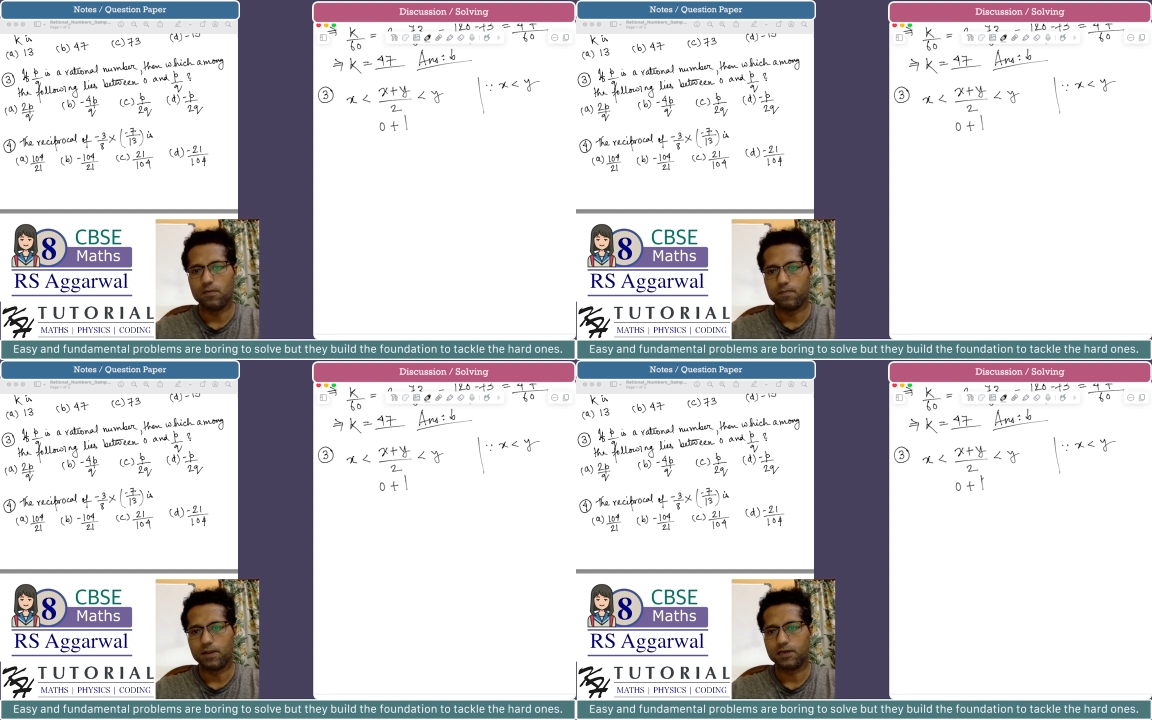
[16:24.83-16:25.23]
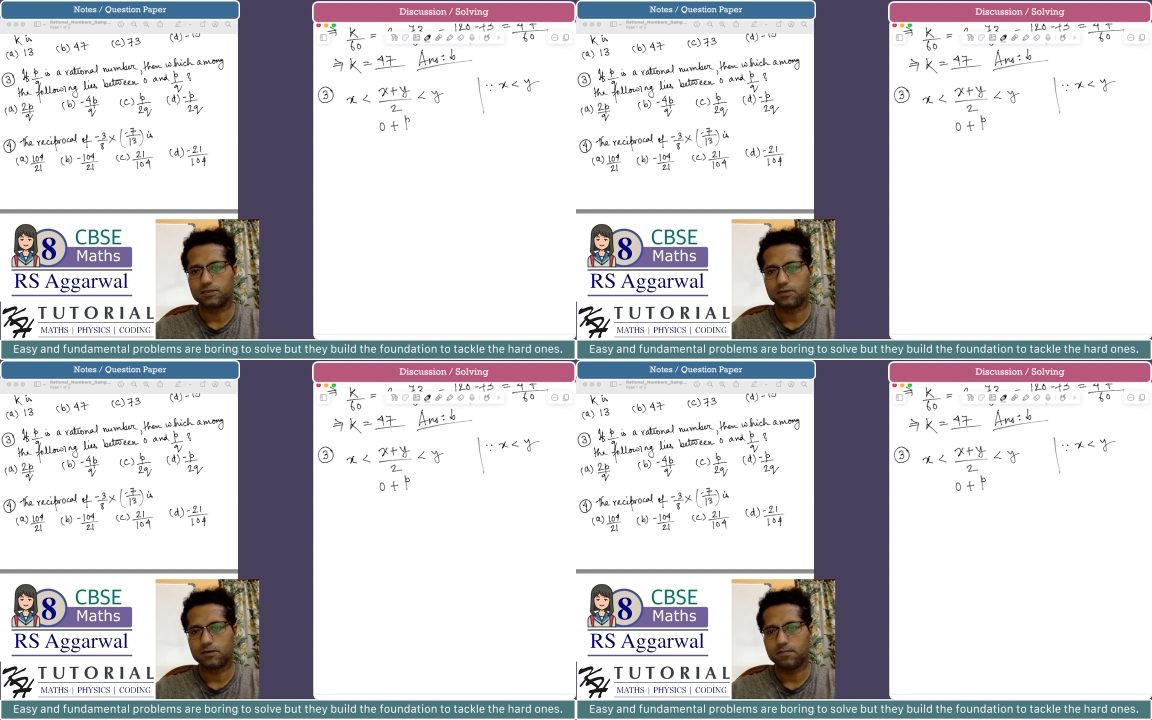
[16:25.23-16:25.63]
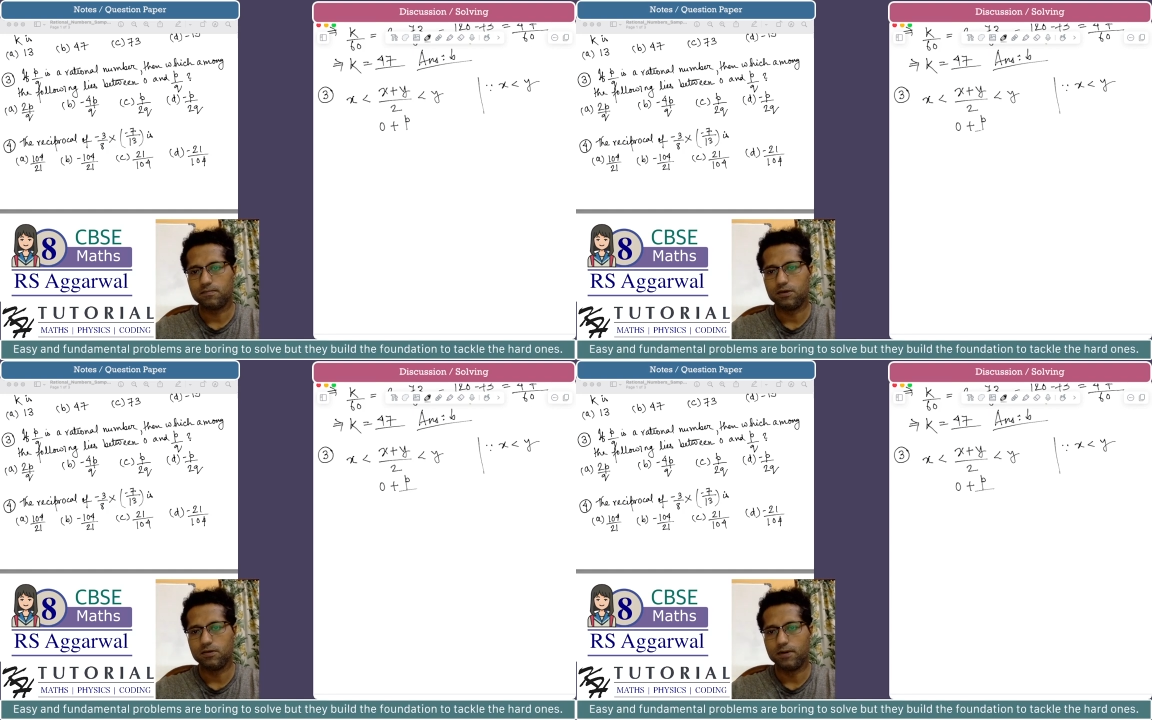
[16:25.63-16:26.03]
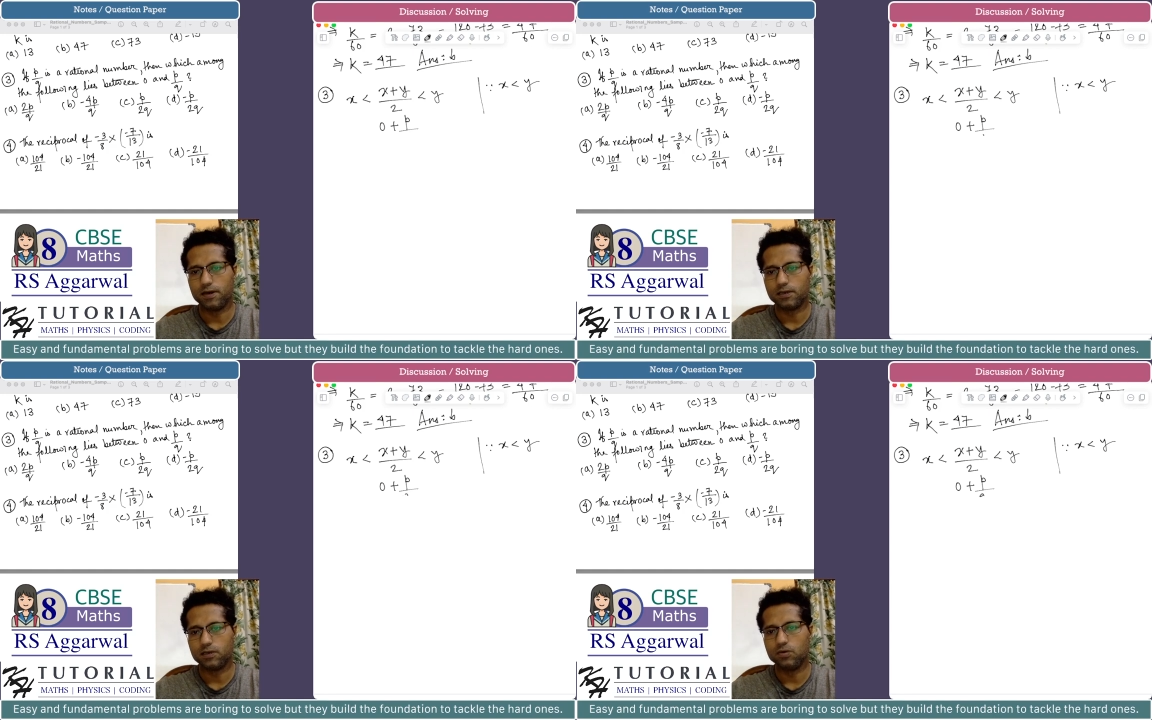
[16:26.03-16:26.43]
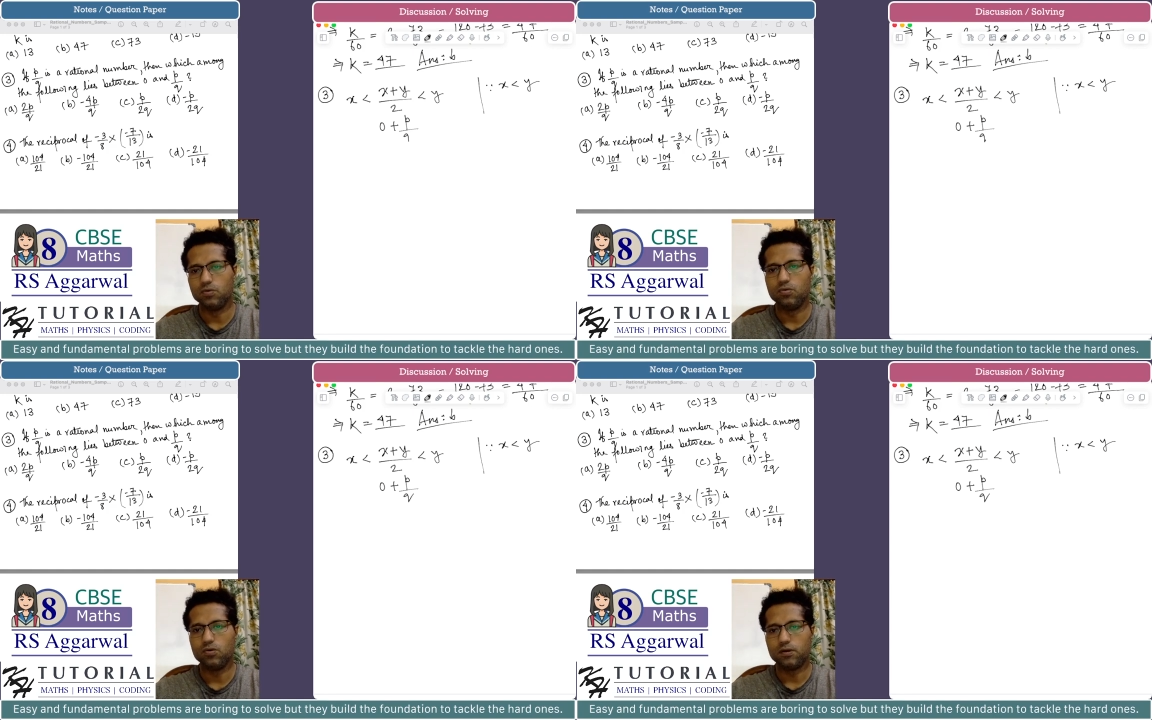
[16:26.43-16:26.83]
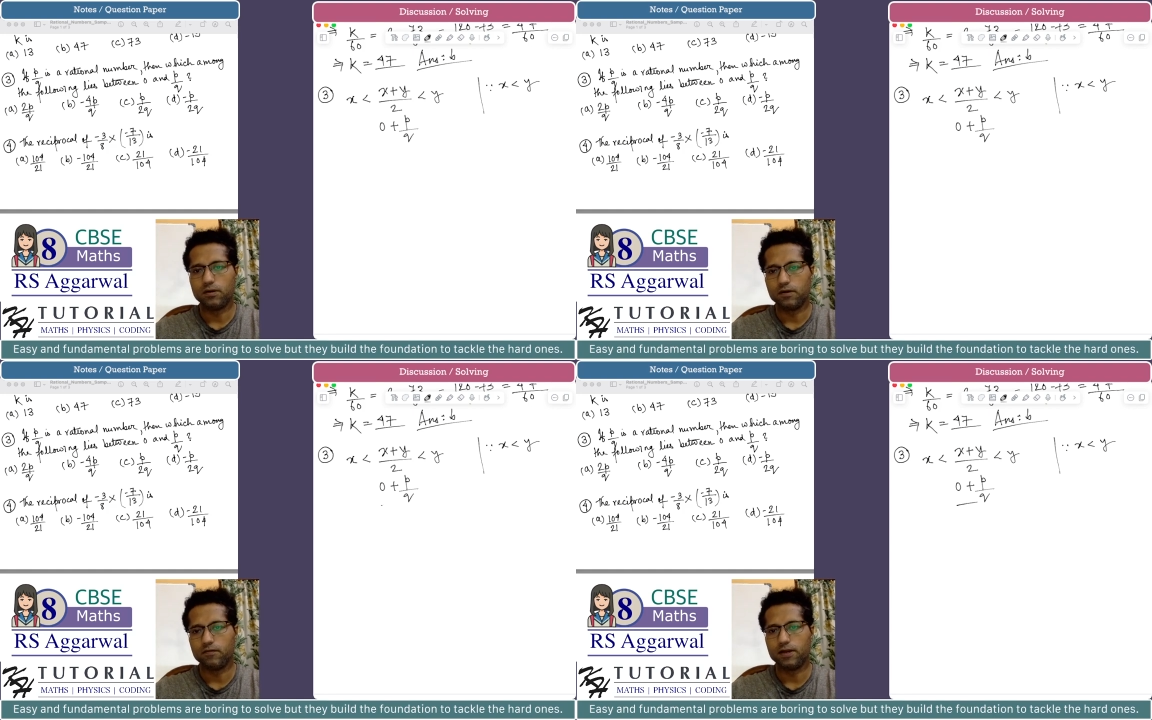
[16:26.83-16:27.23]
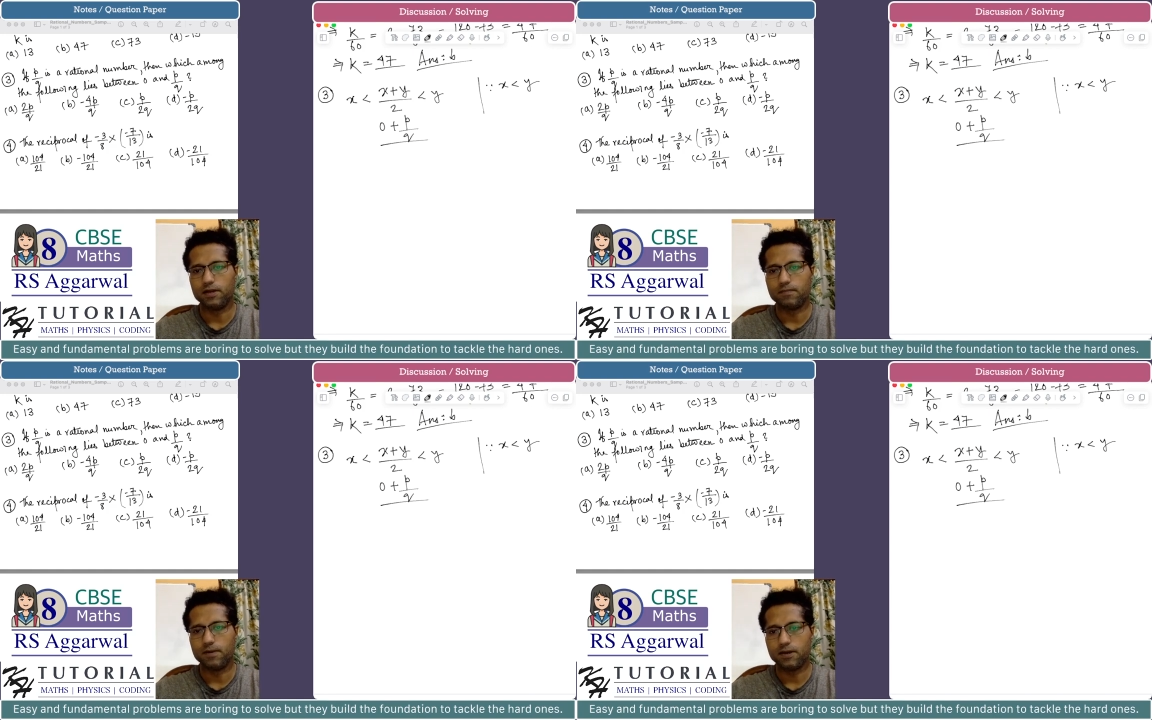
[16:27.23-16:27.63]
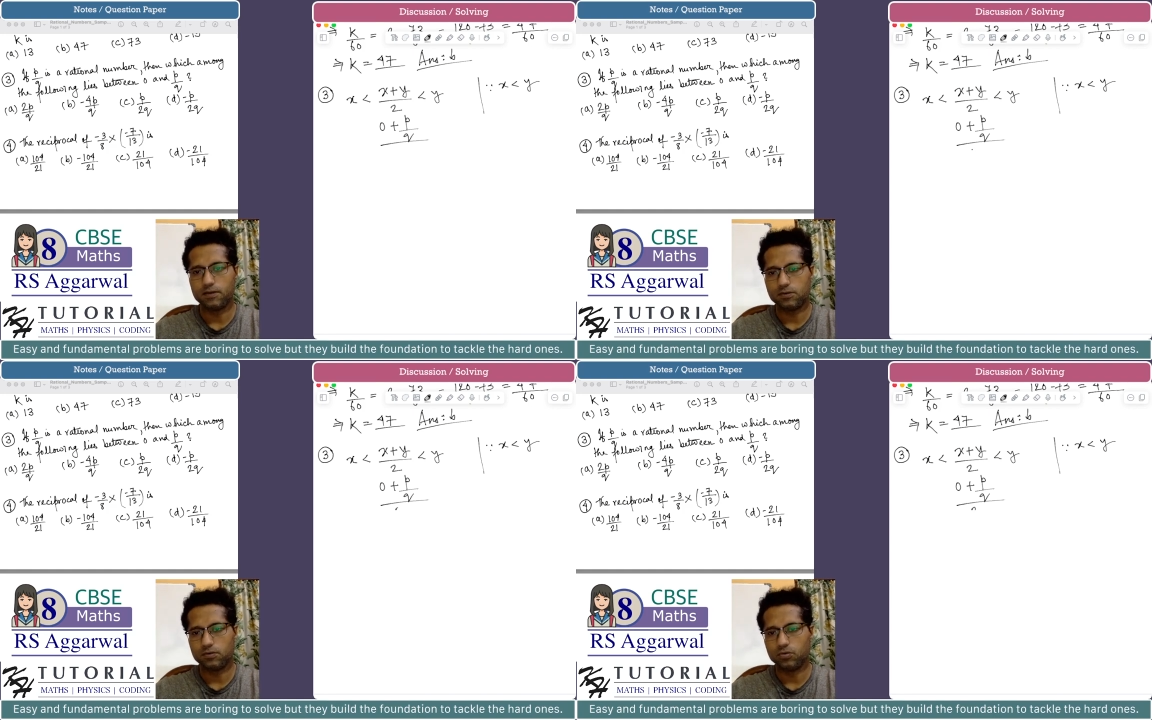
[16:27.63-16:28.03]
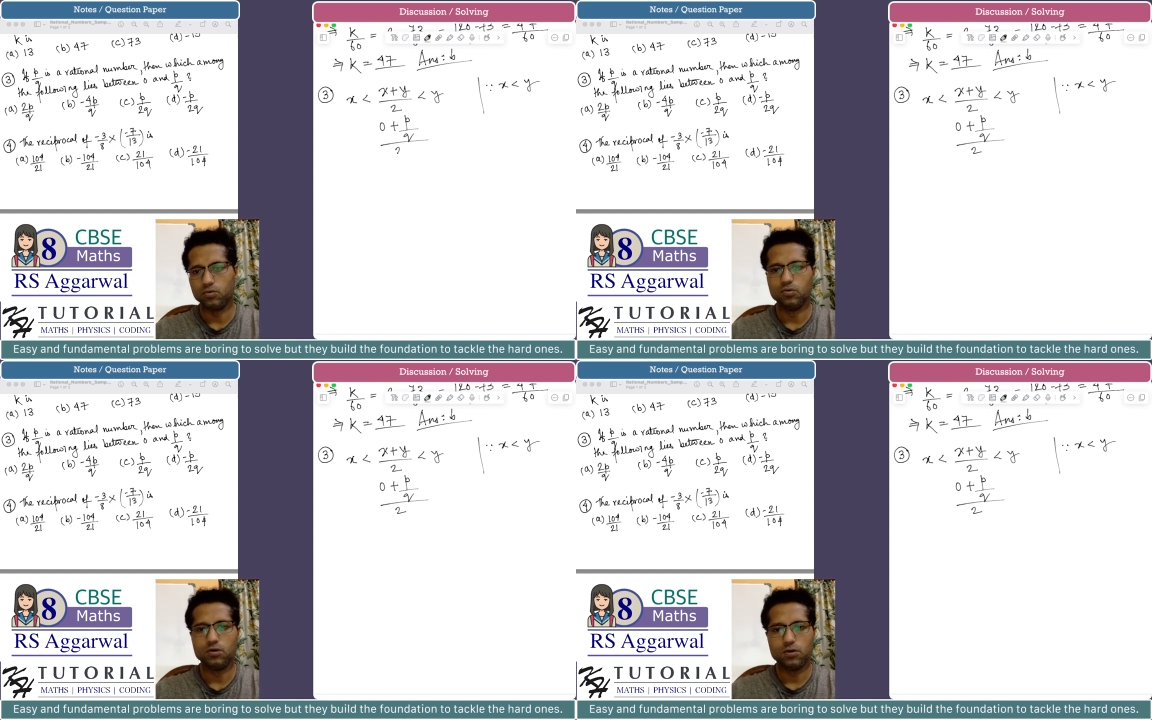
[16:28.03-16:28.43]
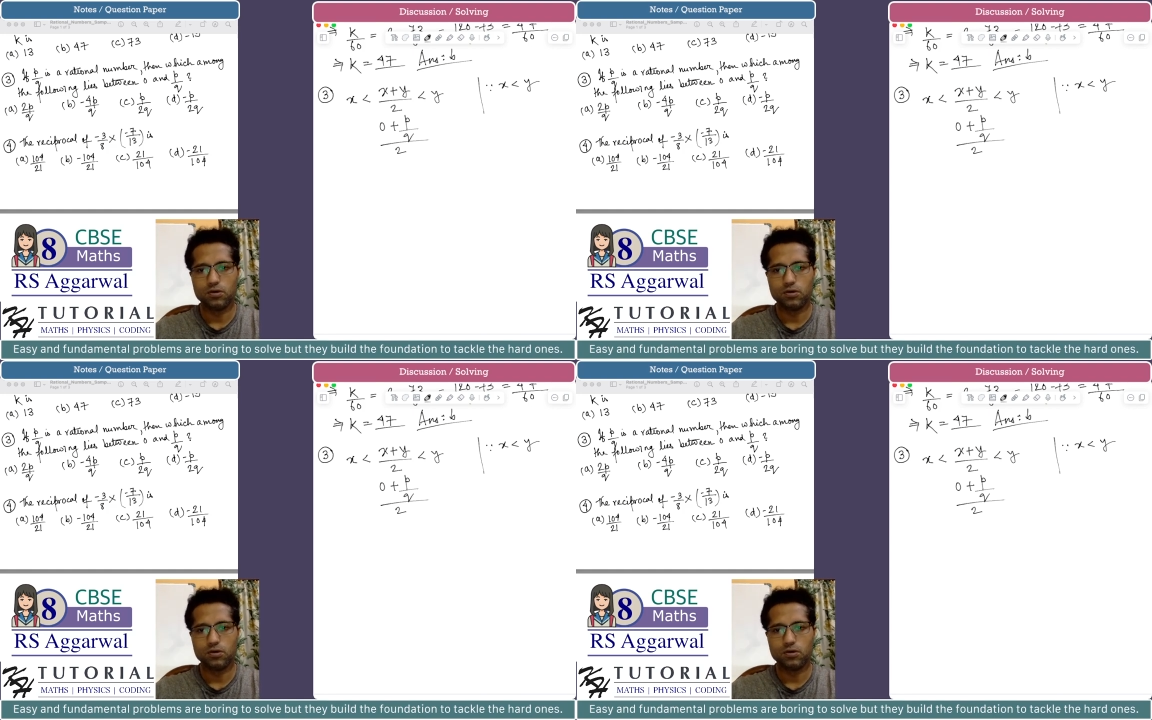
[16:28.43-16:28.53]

plus P by Q divided by 2.